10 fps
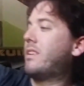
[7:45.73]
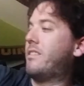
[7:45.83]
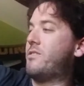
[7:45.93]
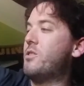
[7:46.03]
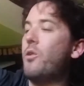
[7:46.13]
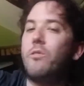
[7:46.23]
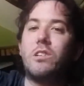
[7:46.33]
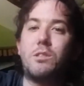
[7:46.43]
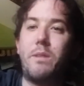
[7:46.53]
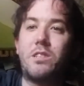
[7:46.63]
There's no real
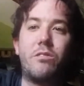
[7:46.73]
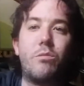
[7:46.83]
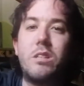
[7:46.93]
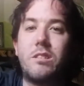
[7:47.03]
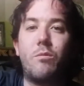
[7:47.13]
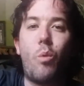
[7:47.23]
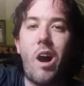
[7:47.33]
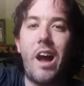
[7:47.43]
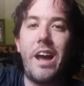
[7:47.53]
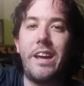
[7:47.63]
special reason
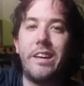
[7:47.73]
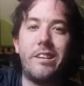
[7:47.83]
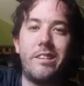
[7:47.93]
why